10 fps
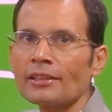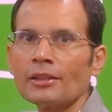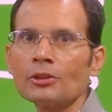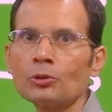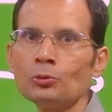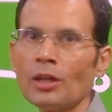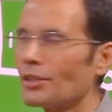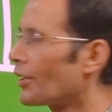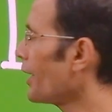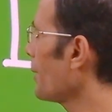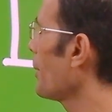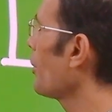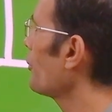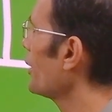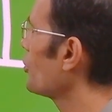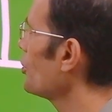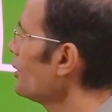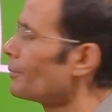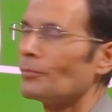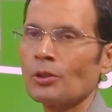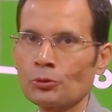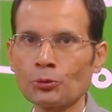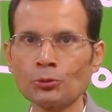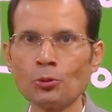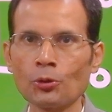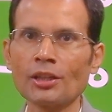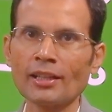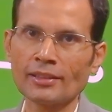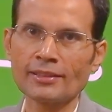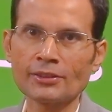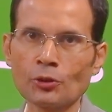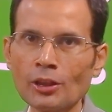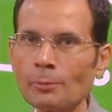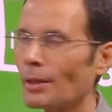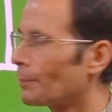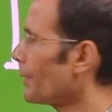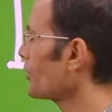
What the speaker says: at 200 mm of Hg. So you note it as a systolic blood